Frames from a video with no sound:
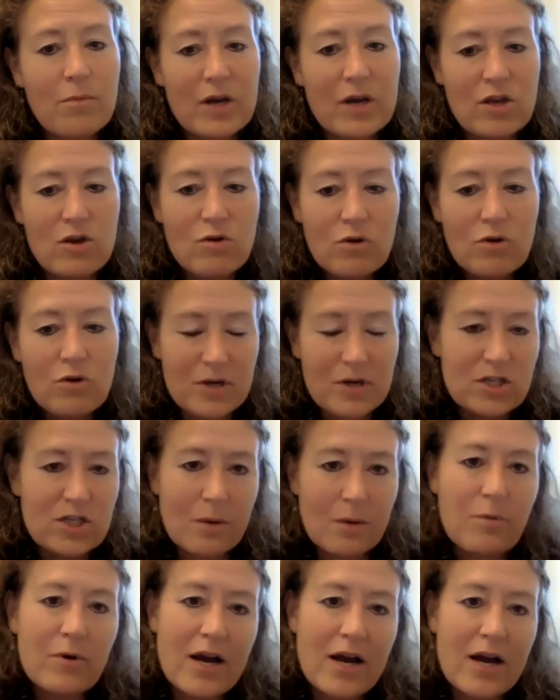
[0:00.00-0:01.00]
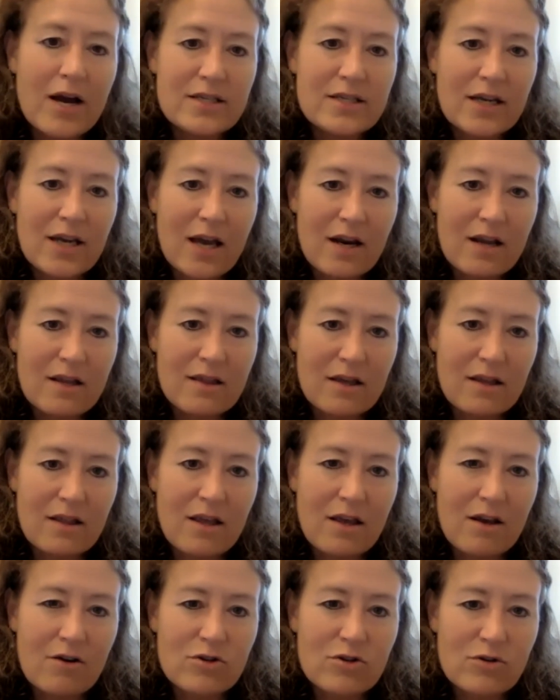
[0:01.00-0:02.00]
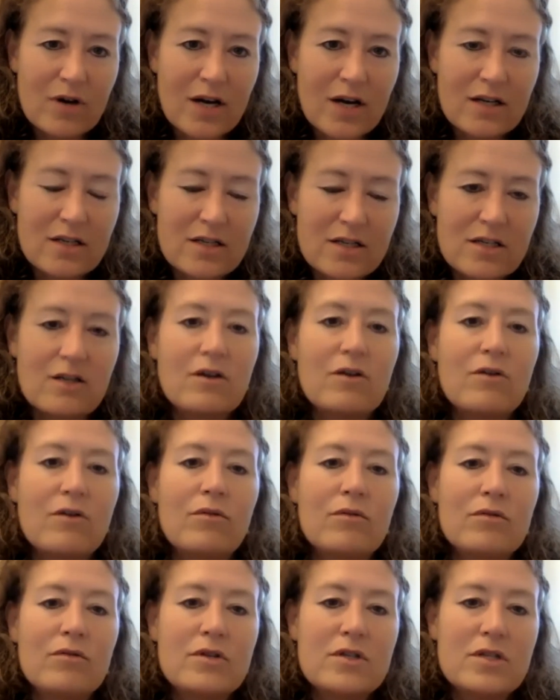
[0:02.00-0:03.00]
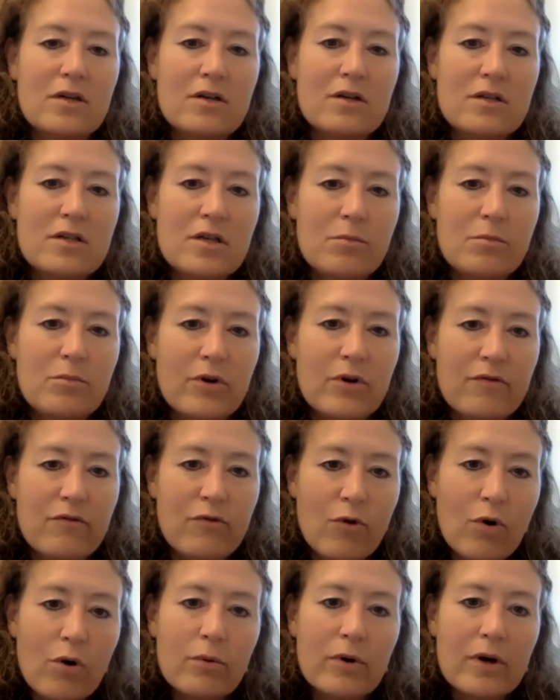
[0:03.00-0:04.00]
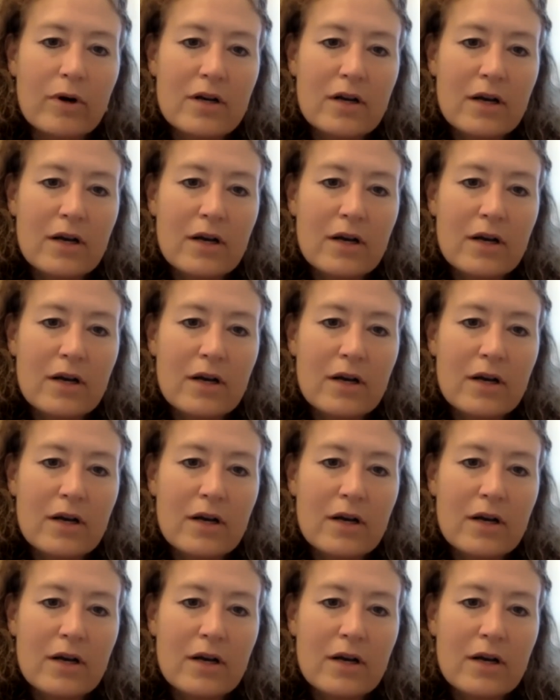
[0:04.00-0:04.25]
but you could be jeopardizing anything that you're trying to put forward.